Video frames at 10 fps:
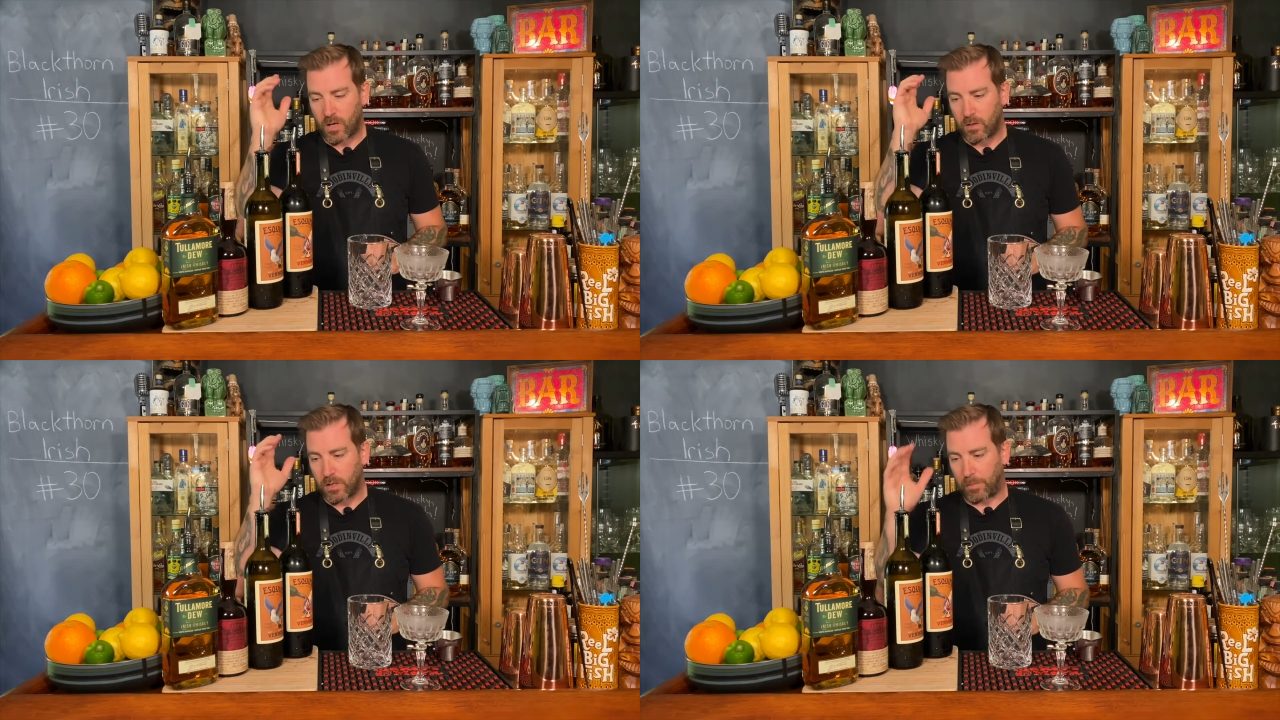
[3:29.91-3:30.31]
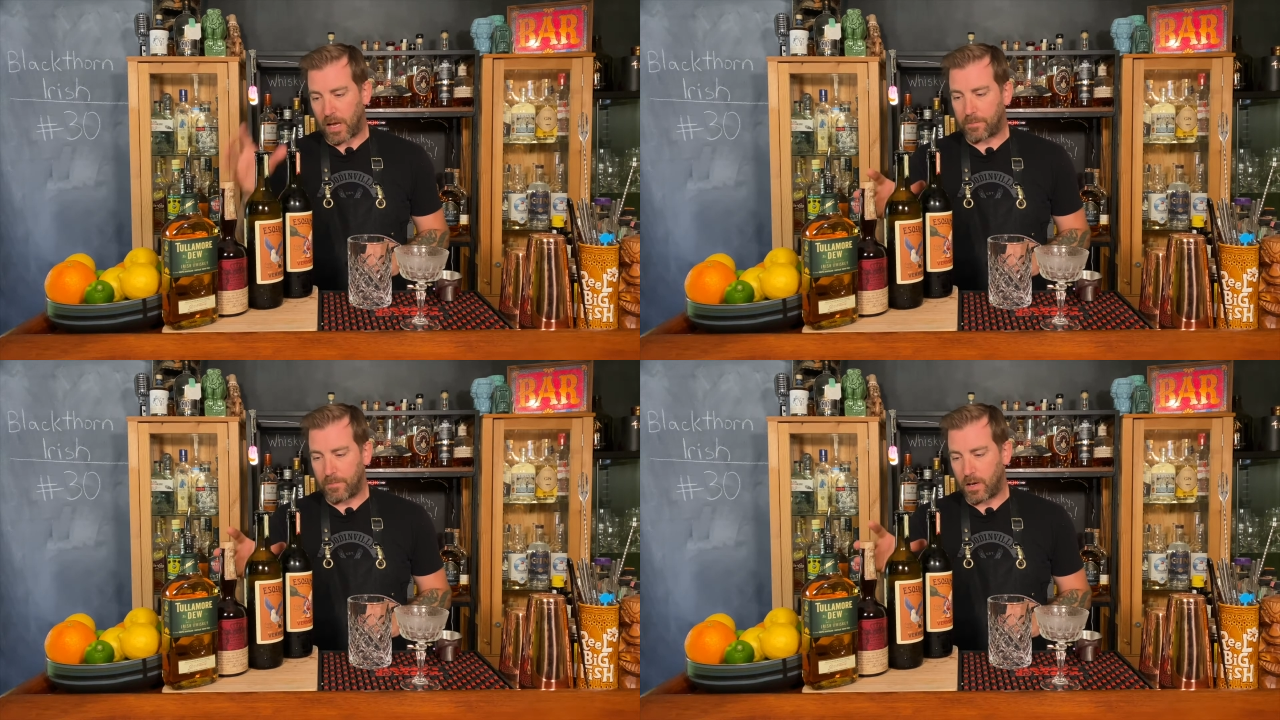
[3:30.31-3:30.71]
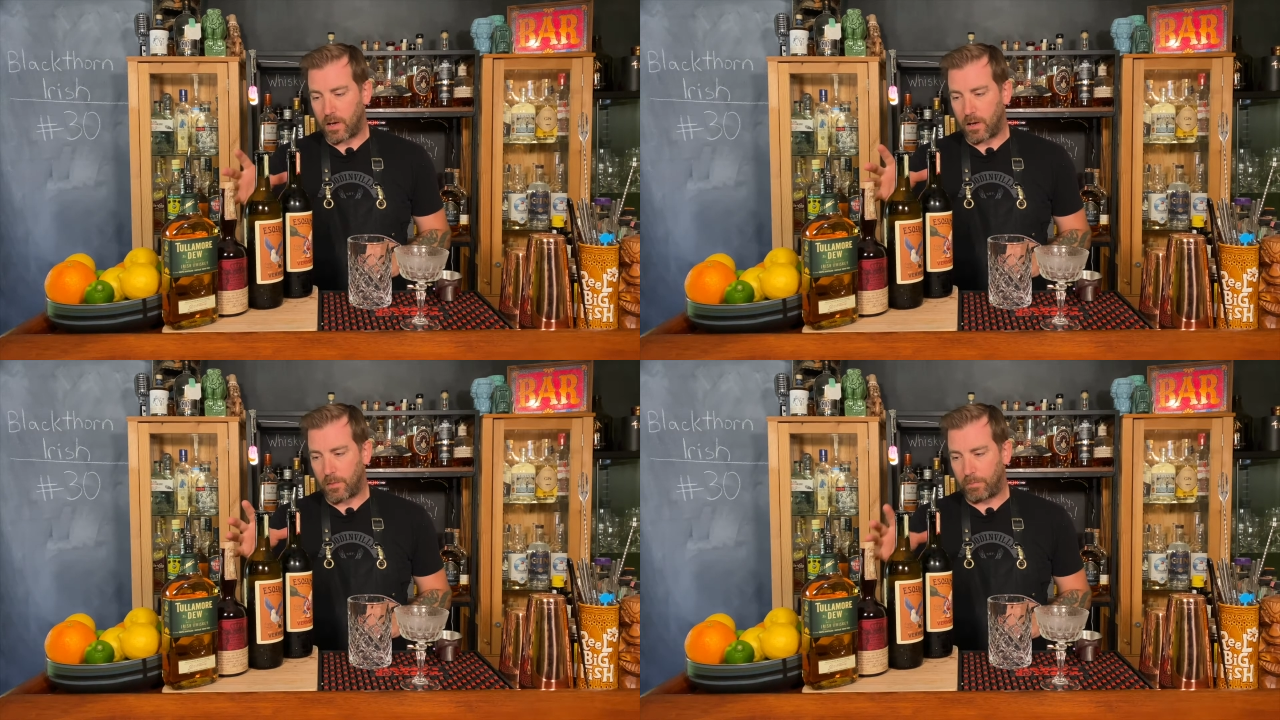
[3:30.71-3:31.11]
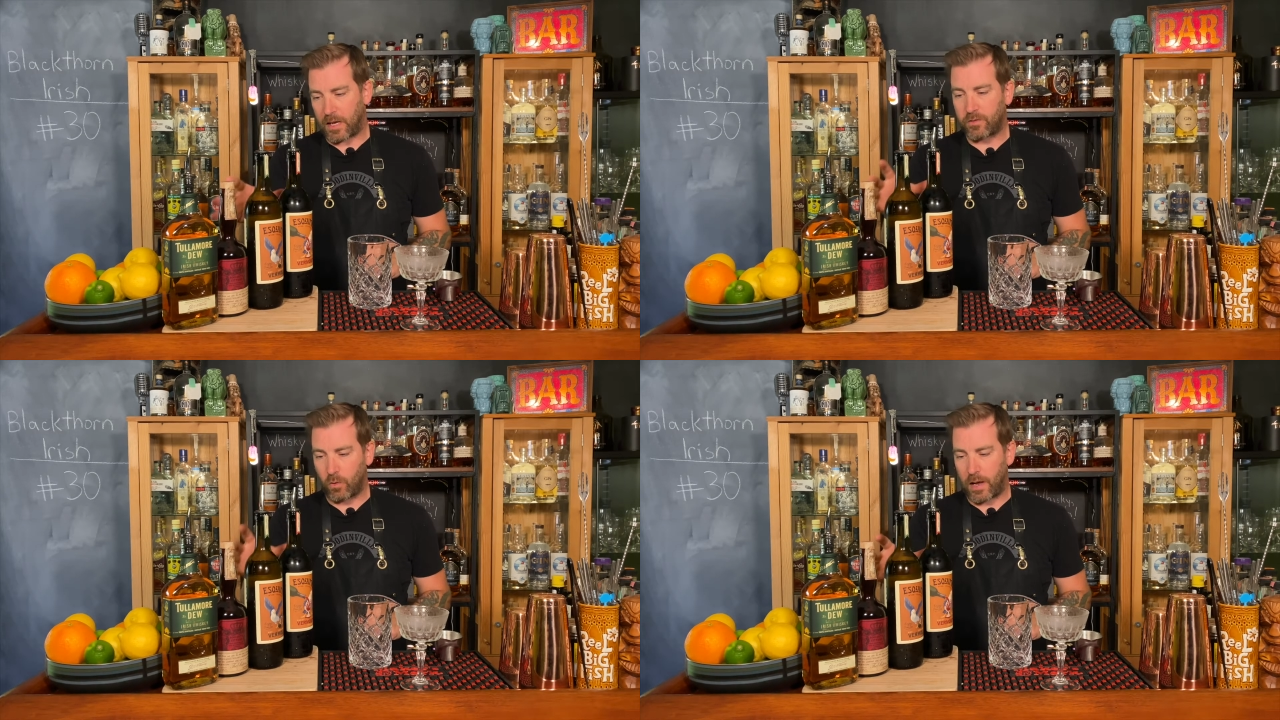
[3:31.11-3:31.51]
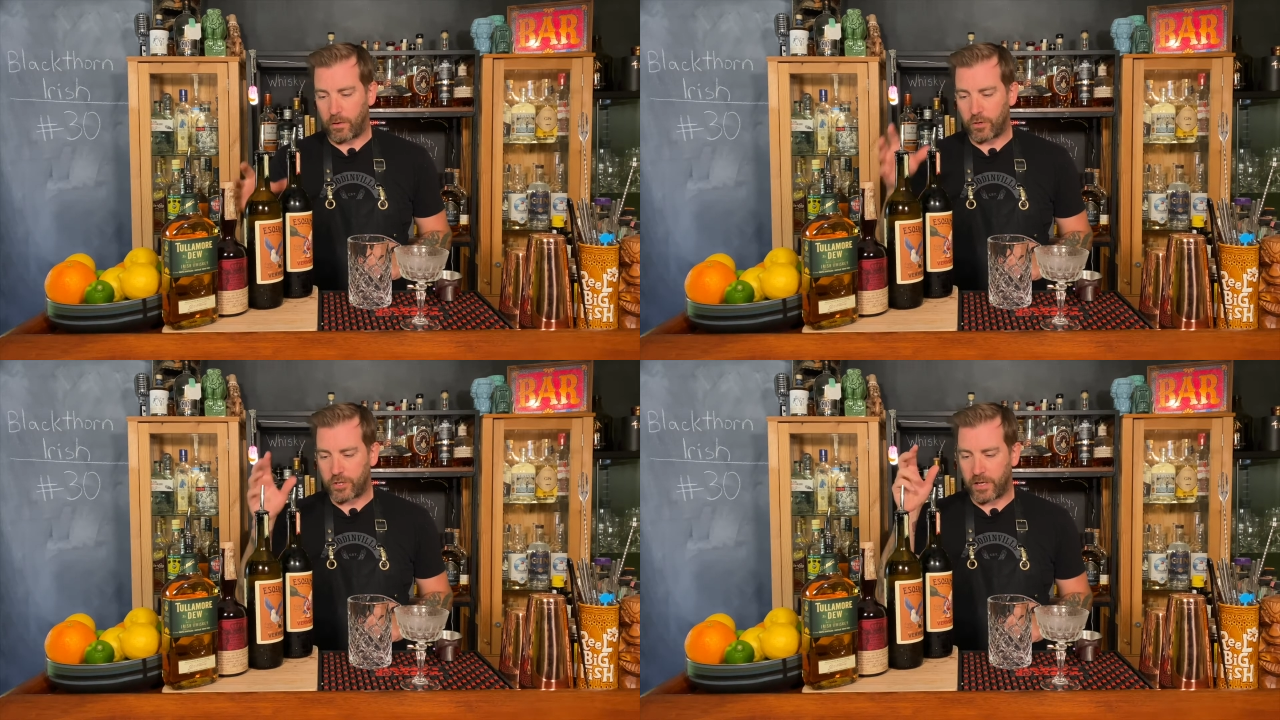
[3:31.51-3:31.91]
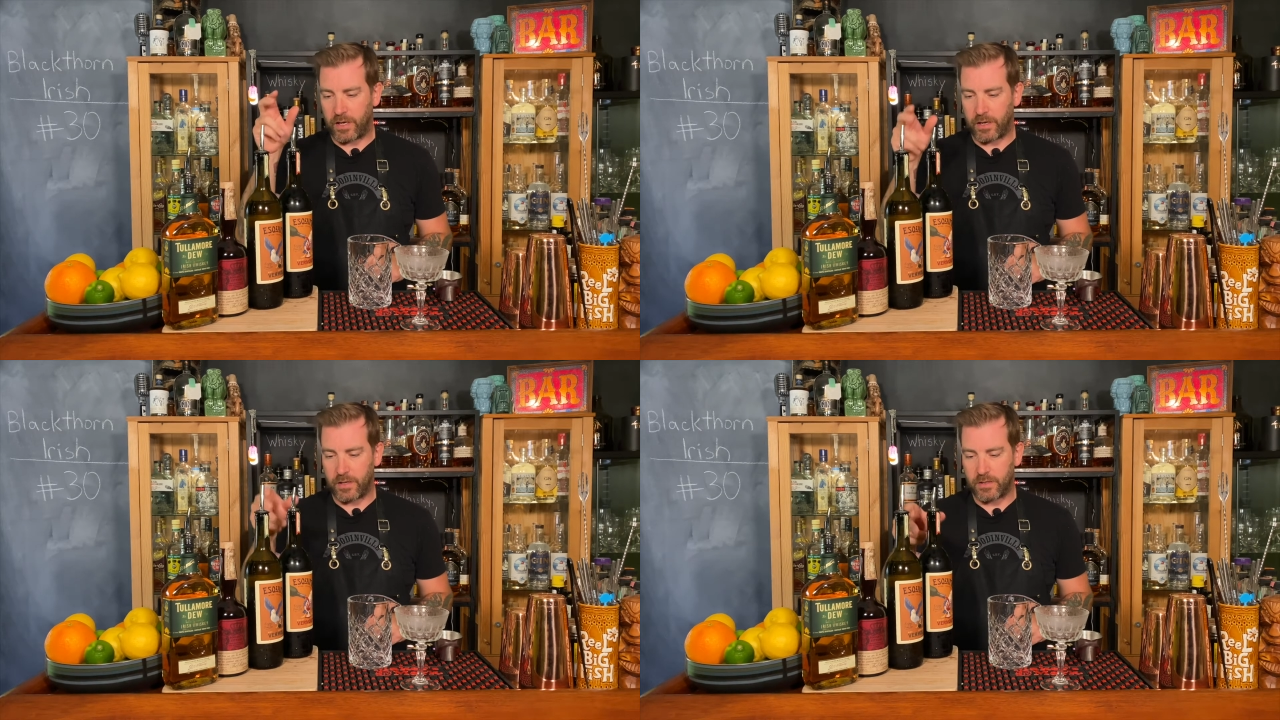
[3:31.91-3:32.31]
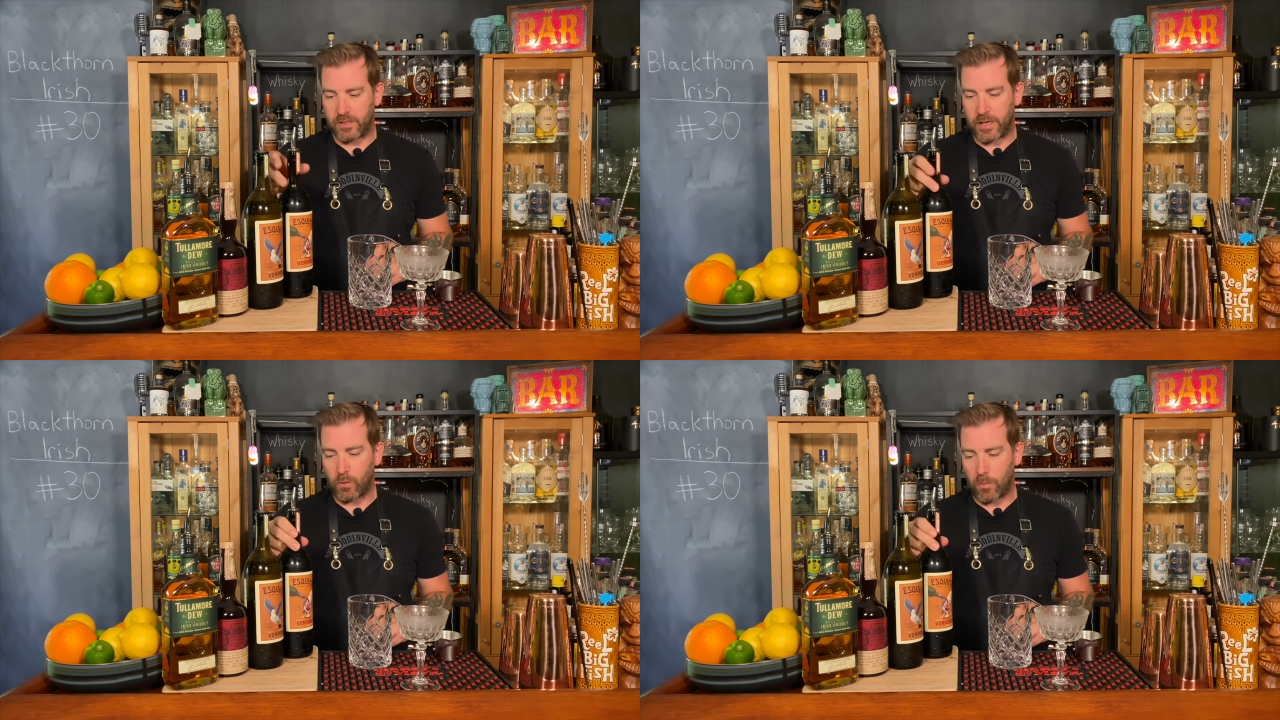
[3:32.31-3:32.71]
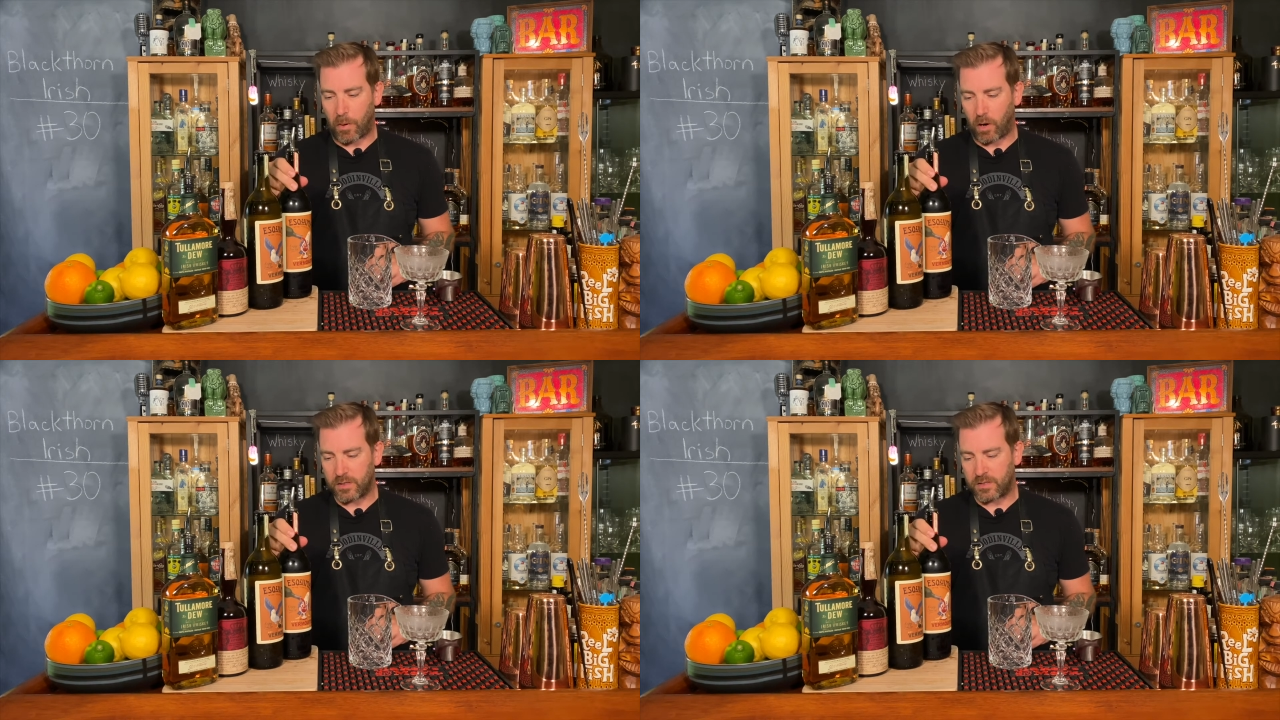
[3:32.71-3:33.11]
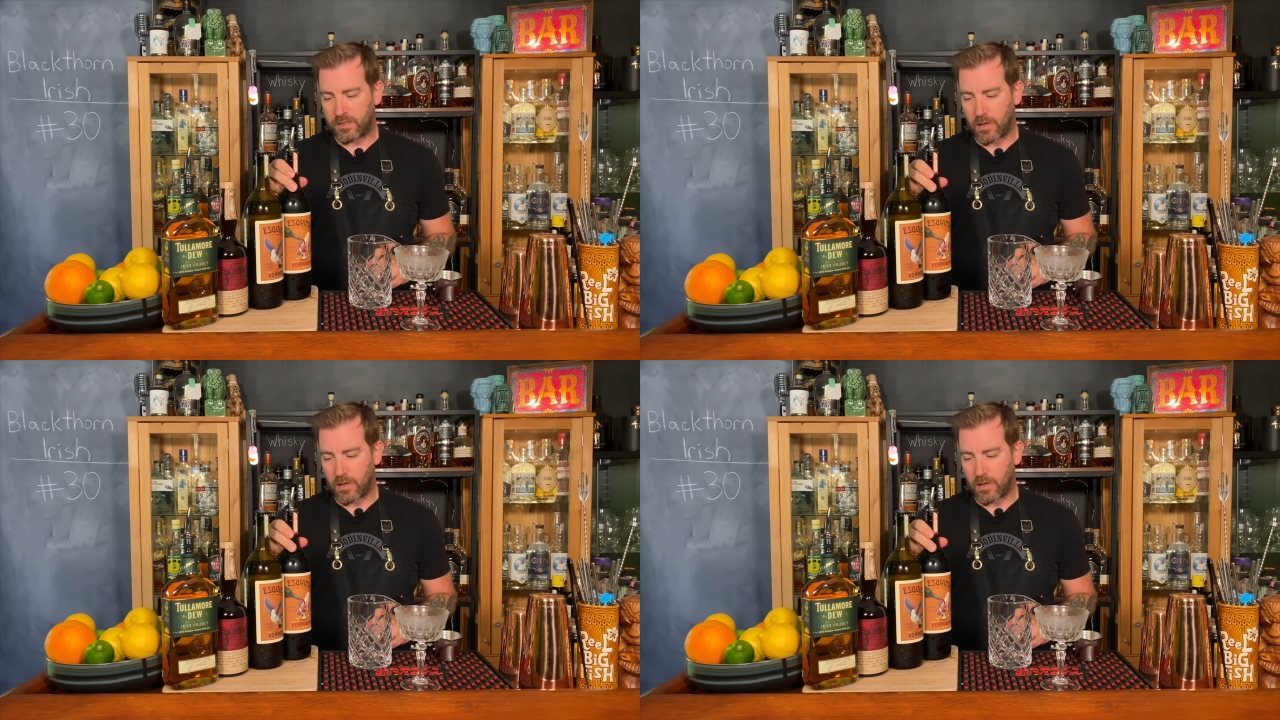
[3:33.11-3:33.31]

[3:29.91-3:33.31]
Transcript: the Blackthorn Irish, it is equal parts,